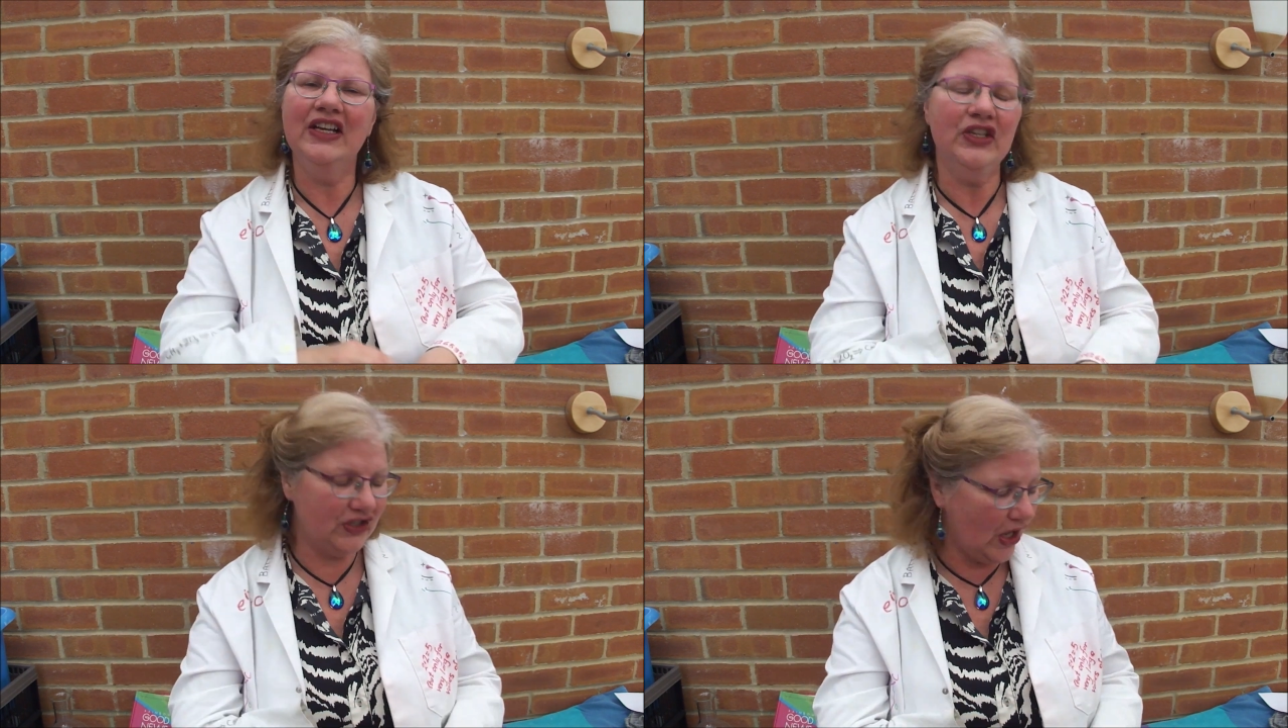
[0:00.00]

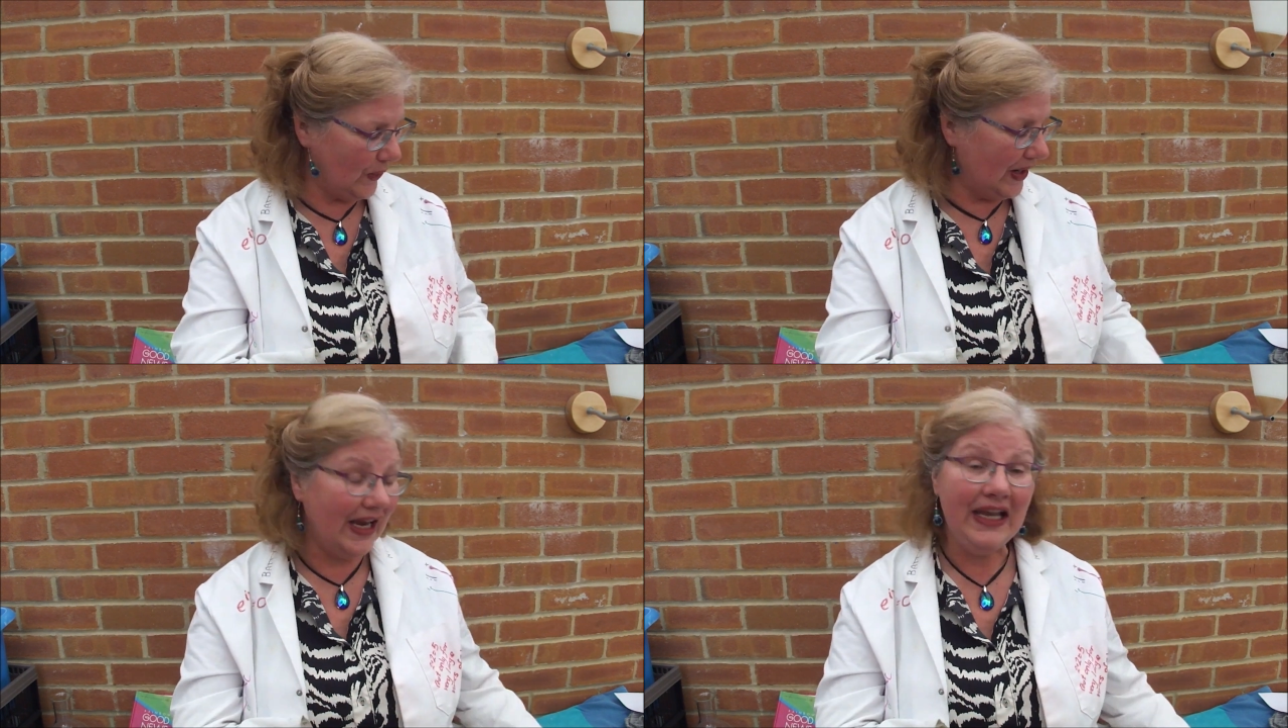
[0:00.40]

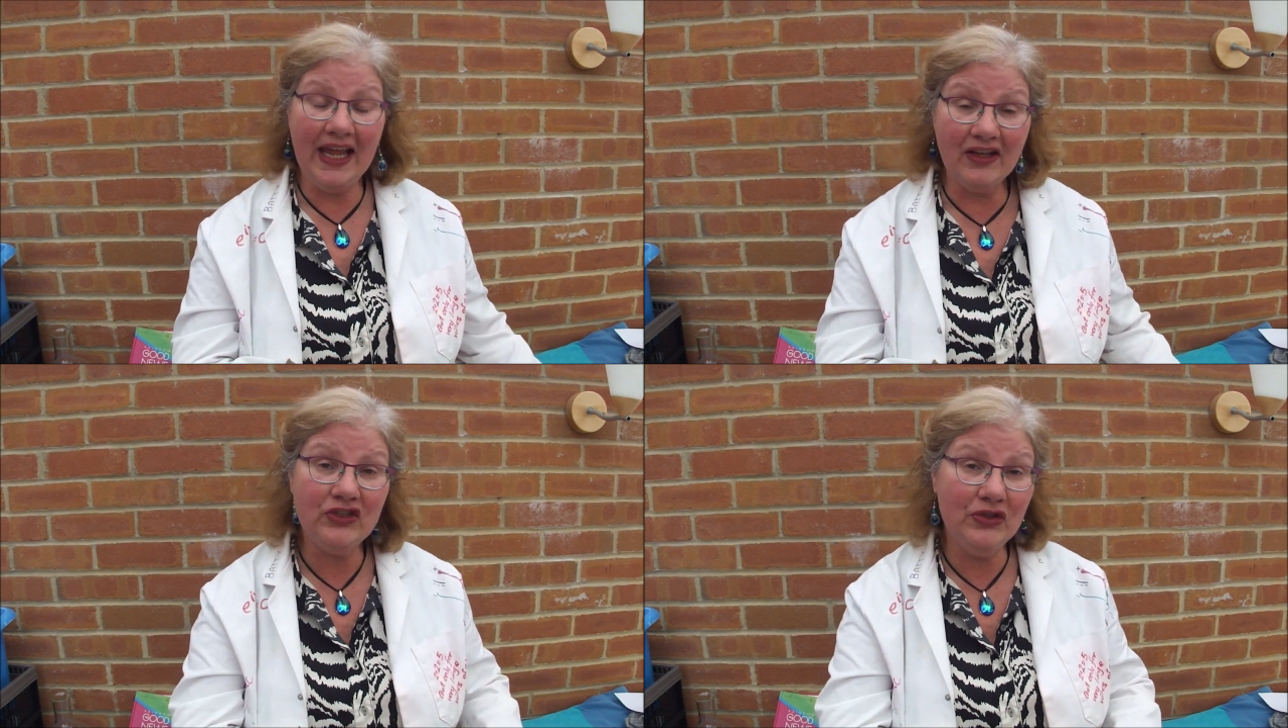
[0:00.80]
So,
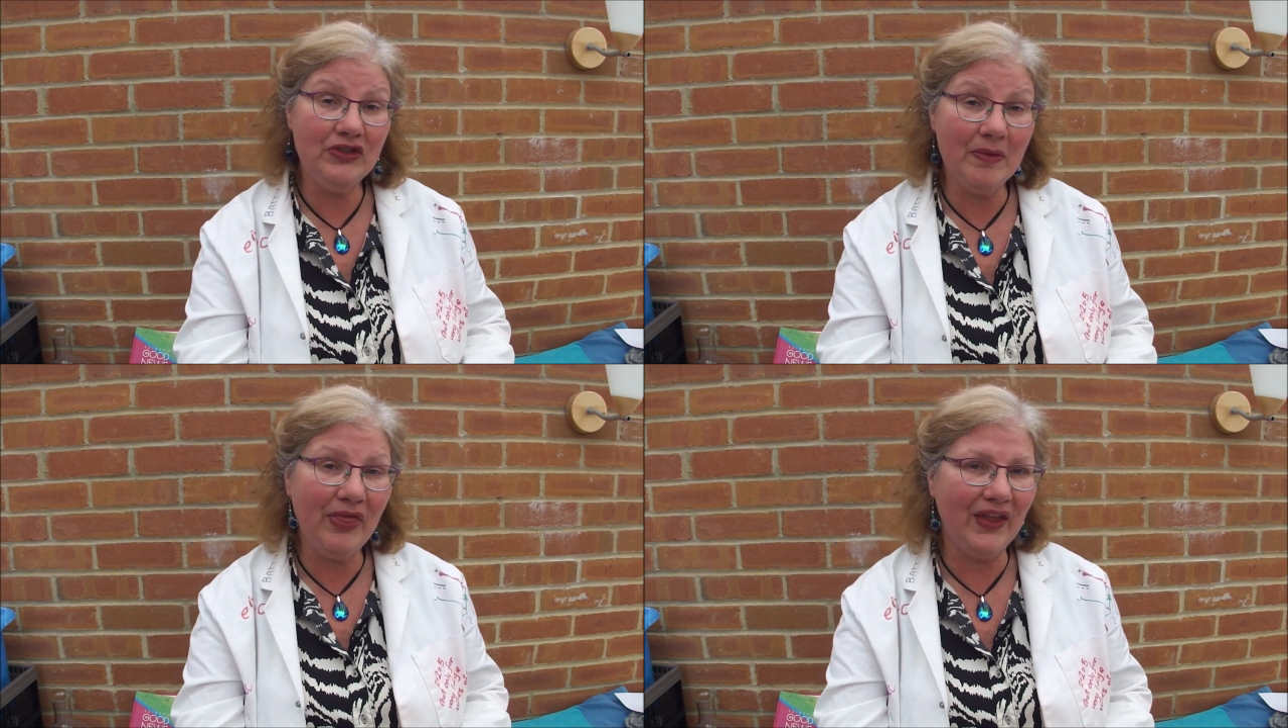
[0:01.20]
let's do
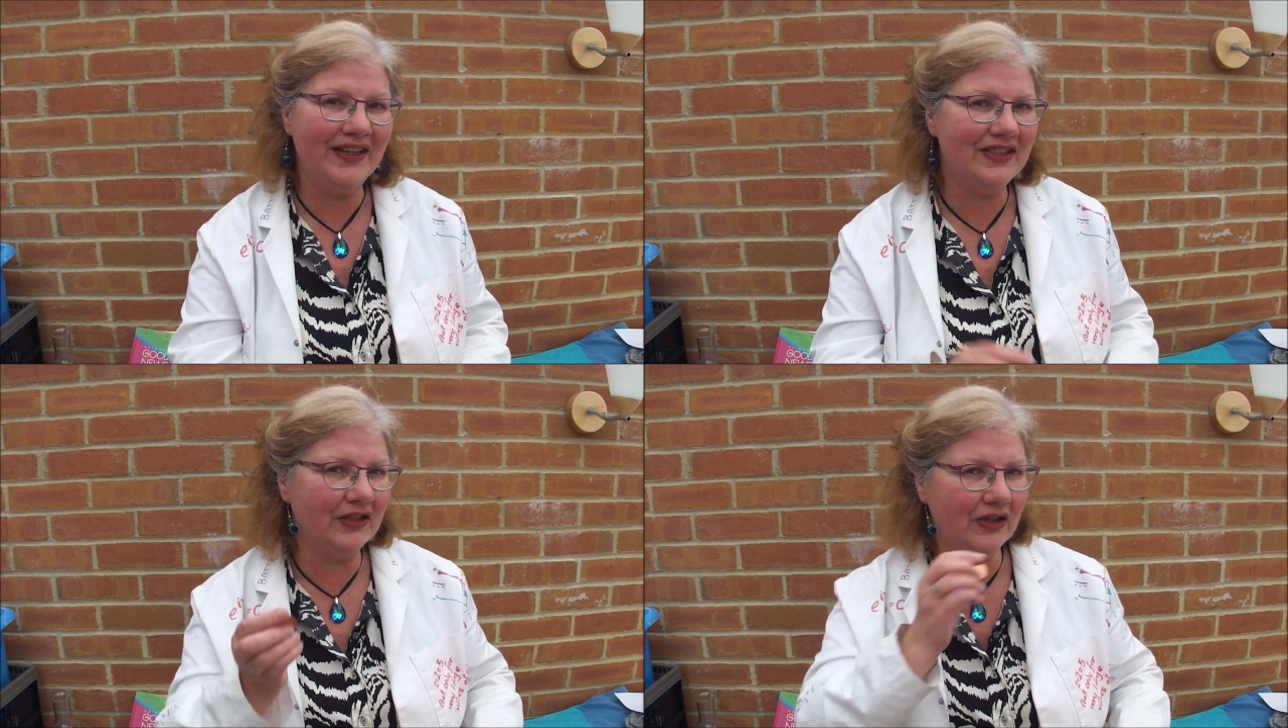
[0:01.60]
some
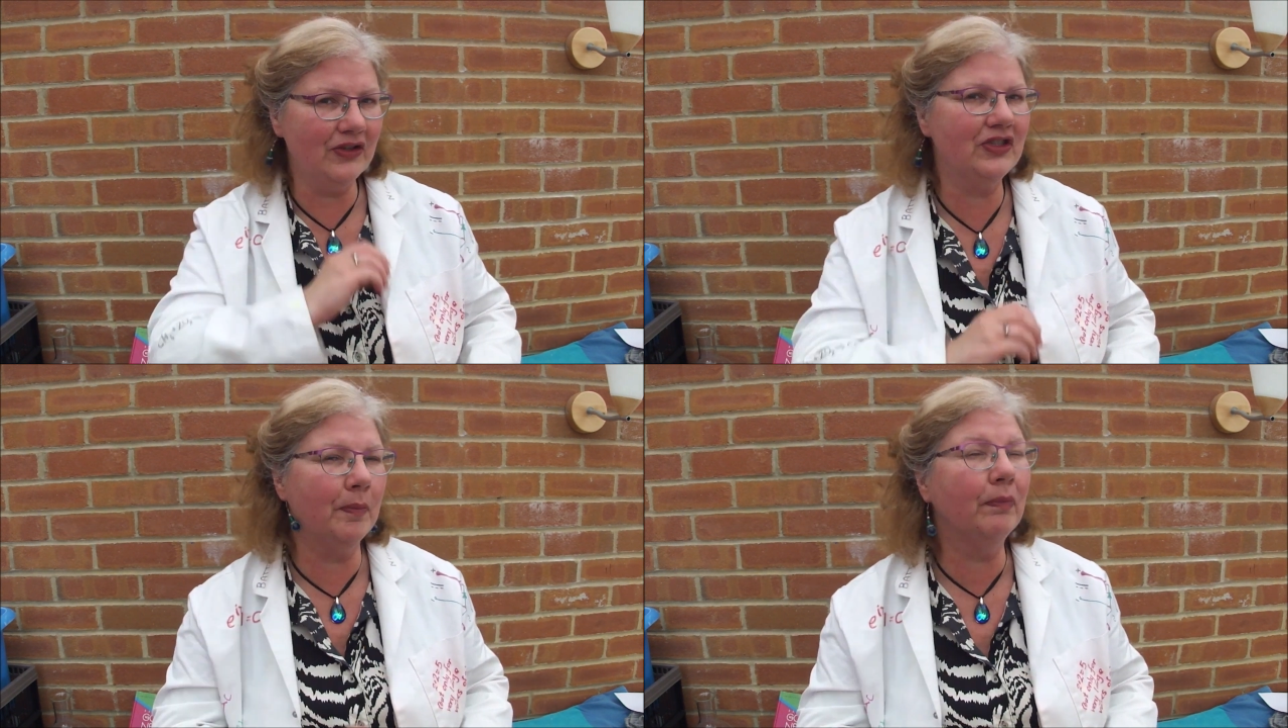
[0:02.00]
things that are
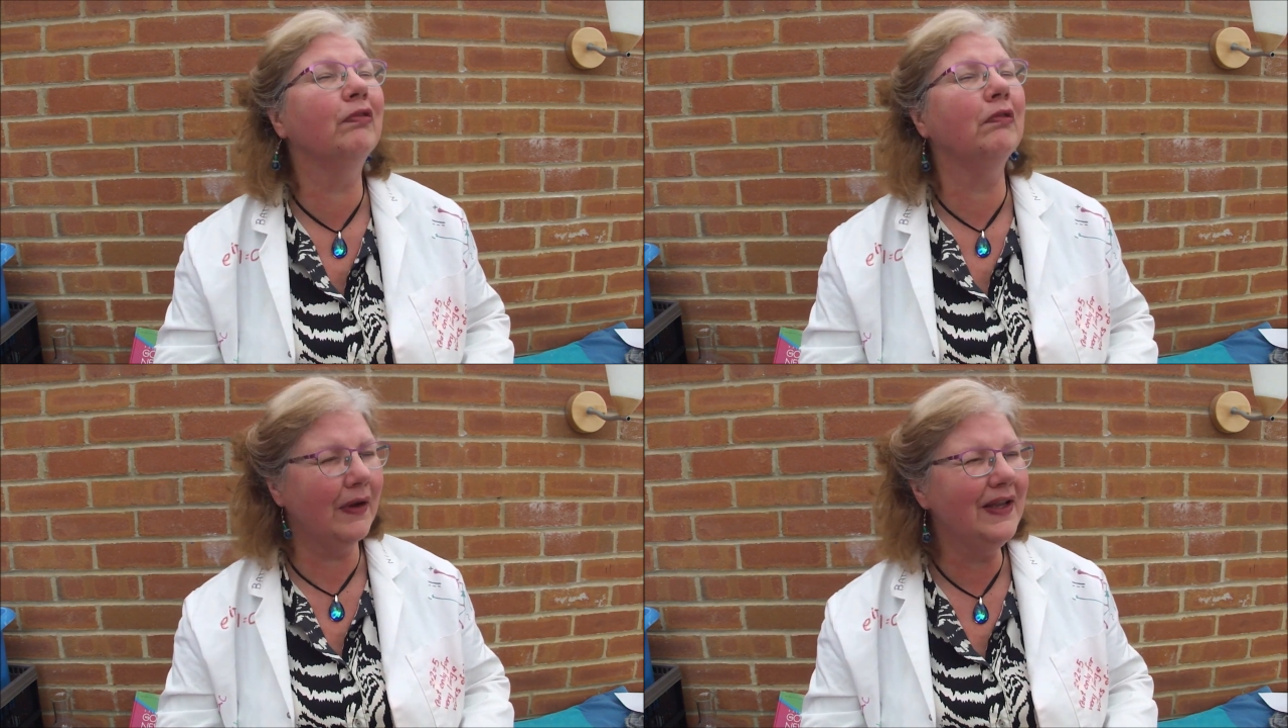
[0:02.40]

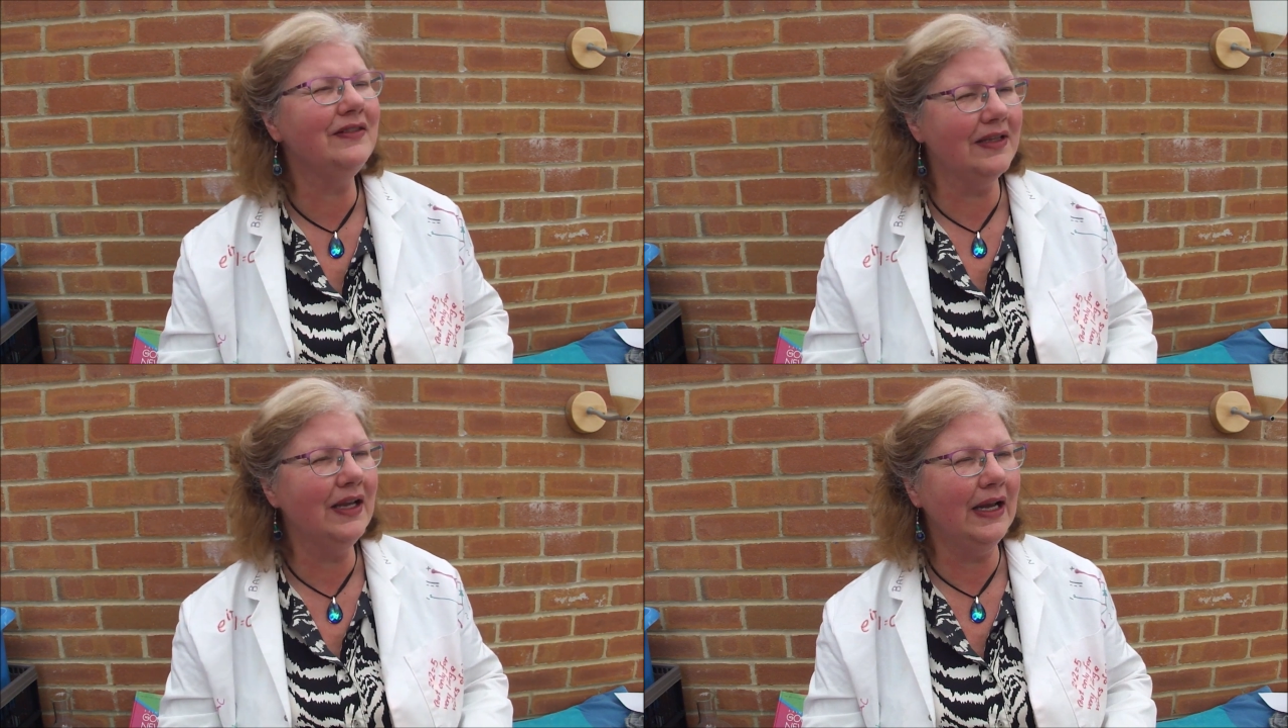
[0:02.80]

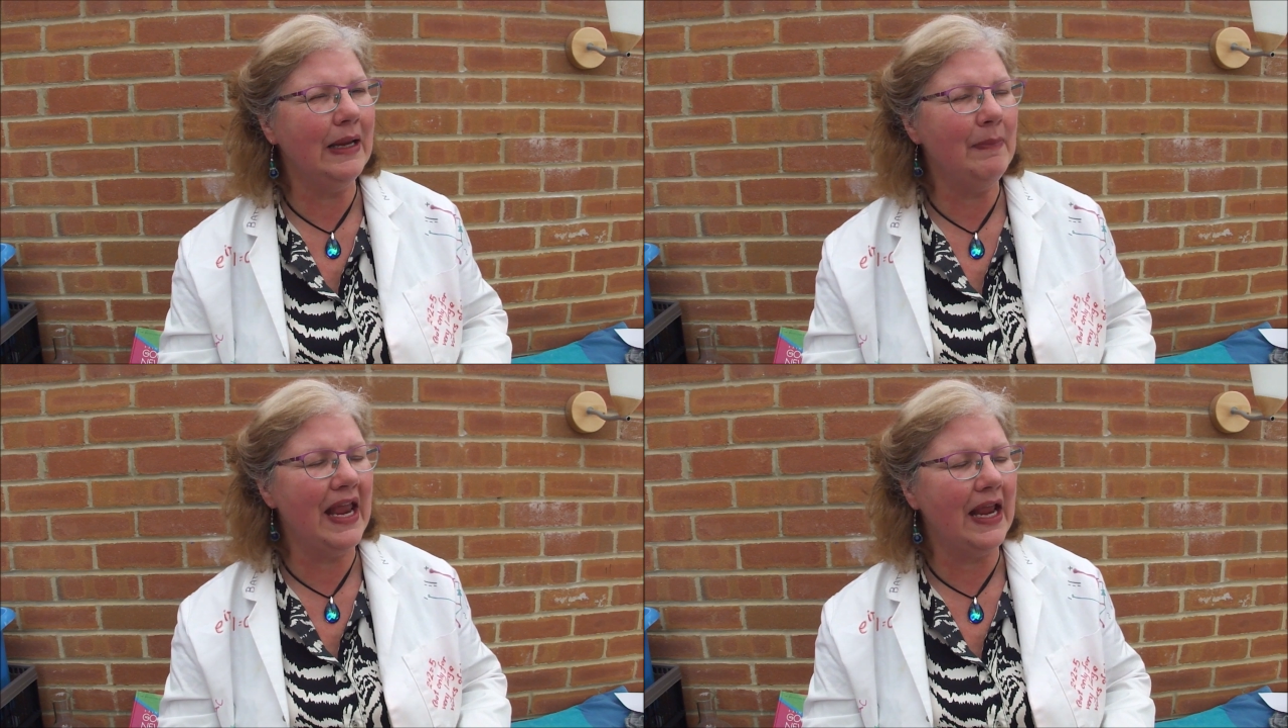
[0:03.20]

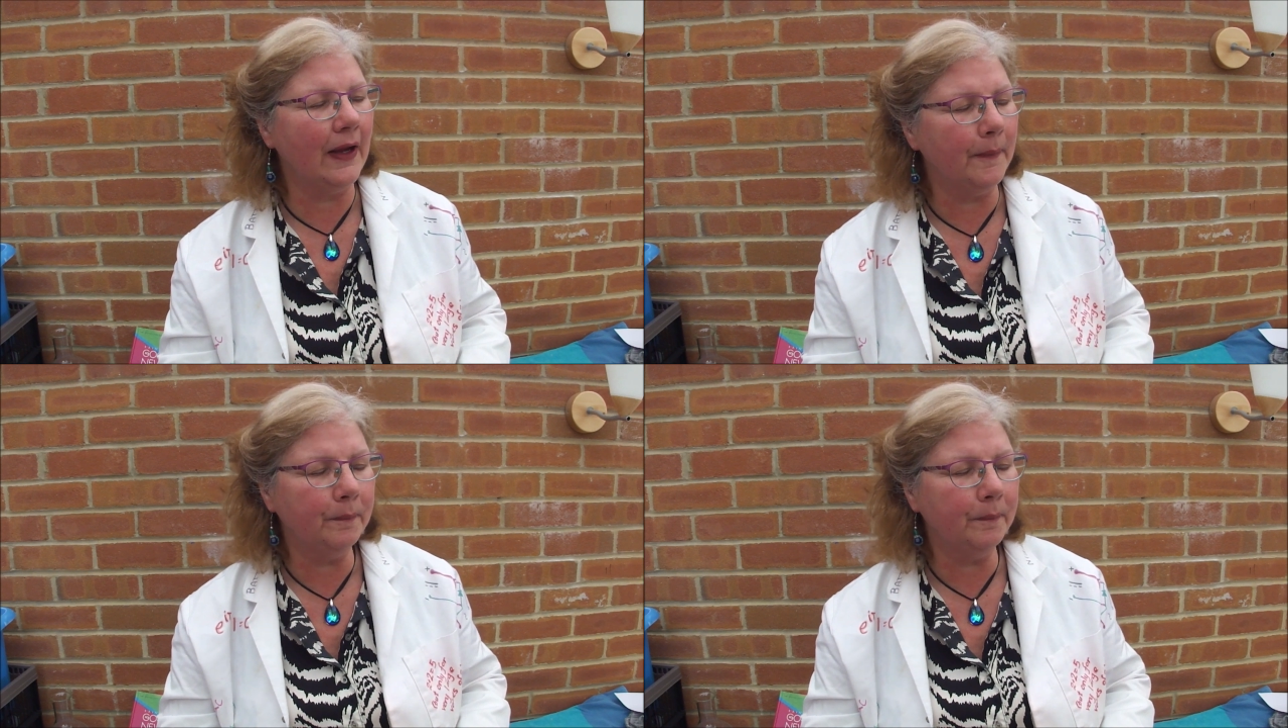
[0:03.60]
surprisingly big.